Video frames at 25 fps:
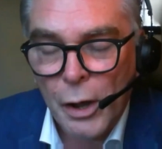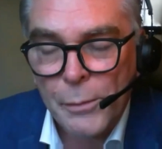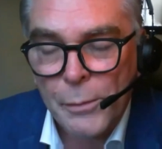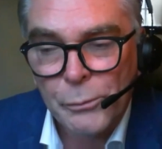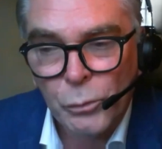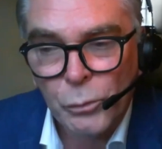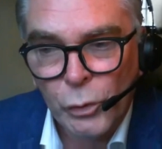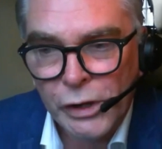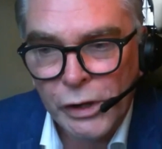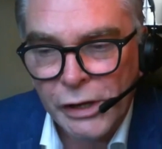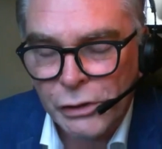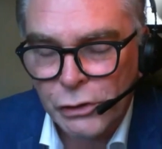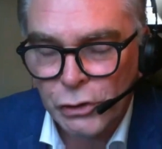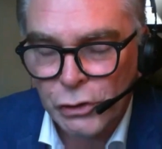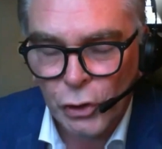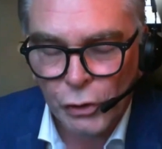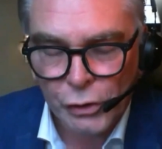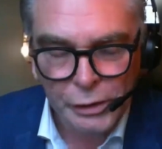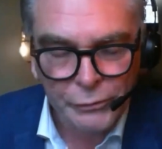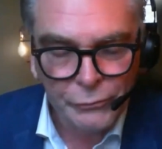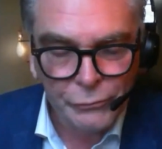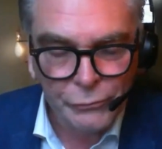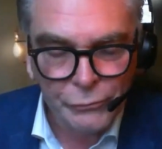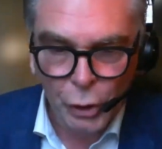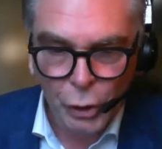we're not
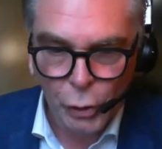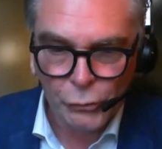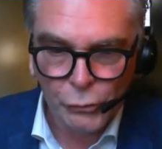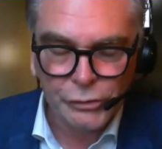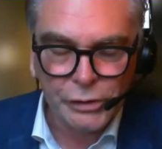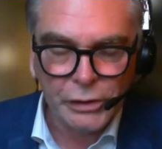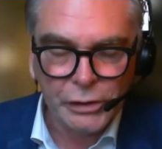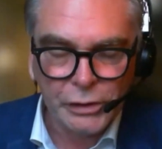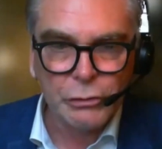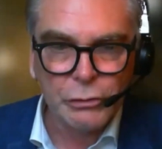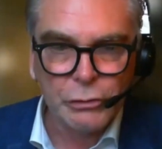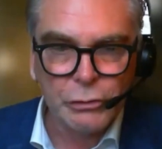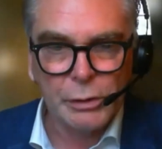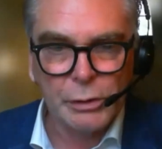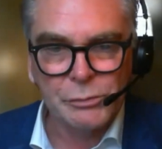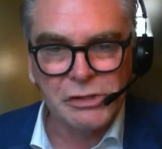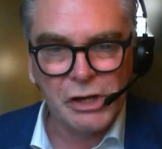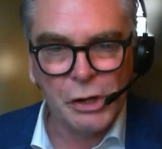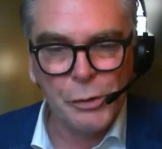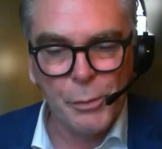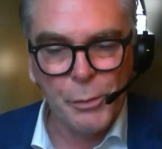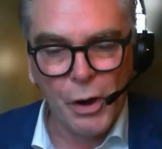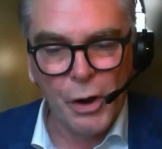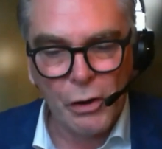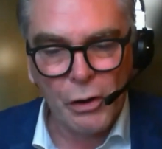involved in the
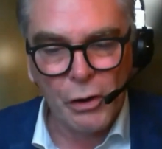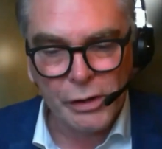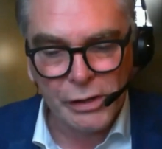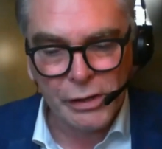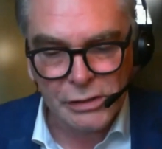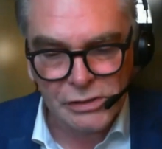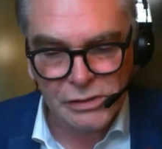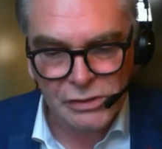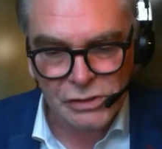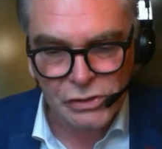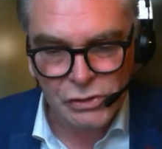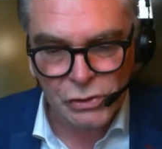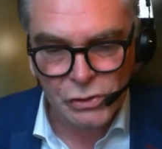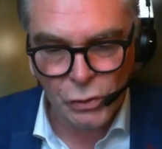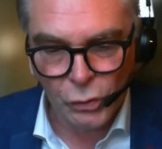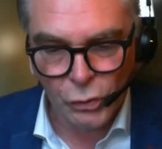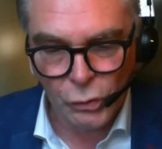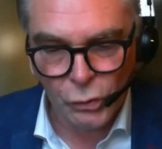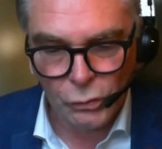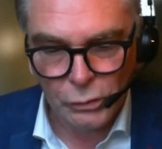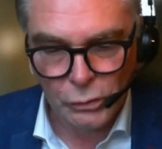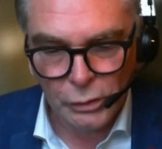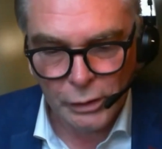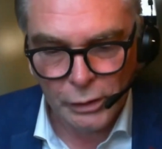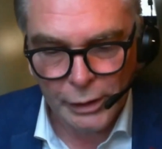crypto markets at
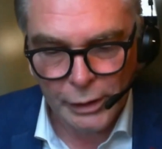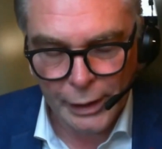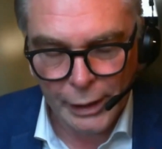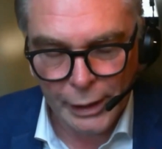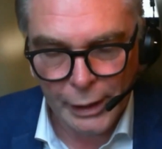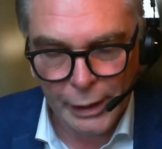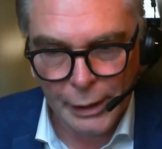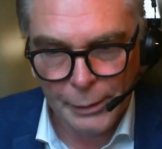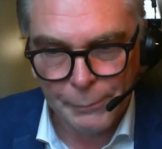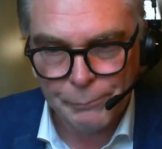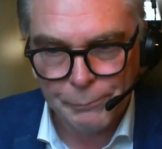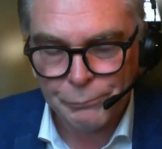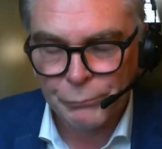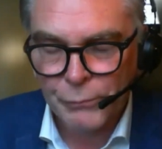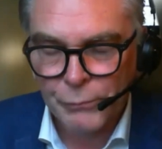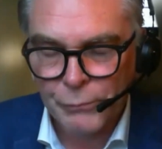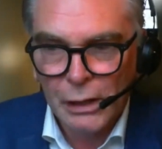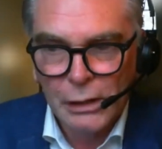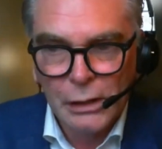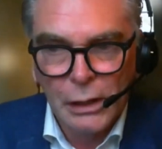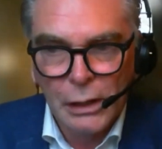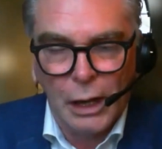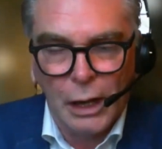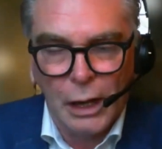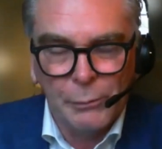all.
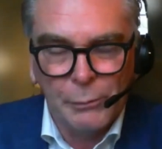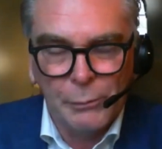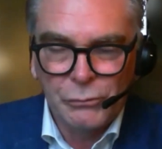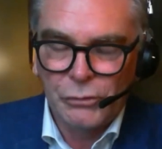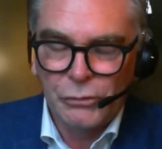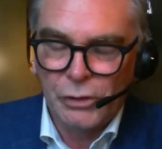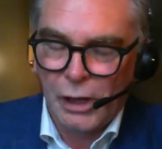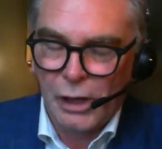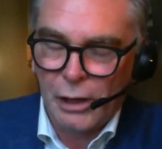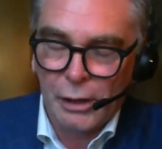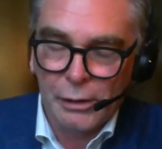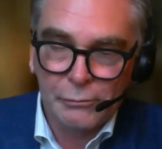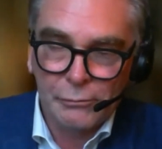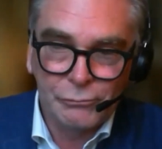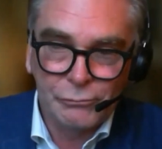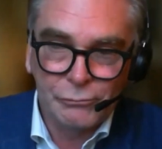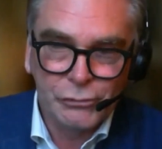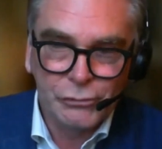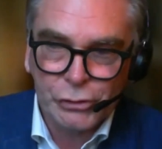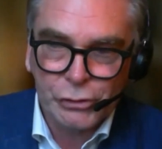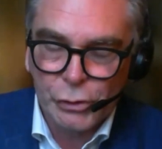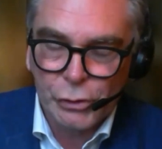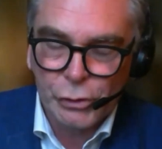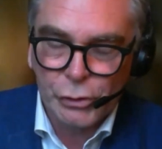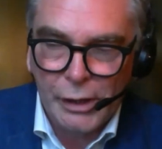I
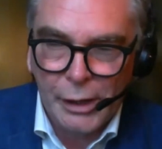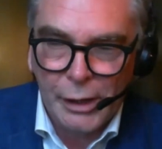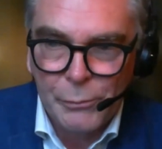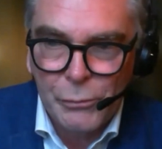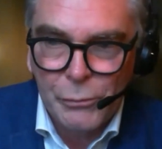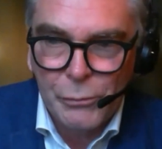truly am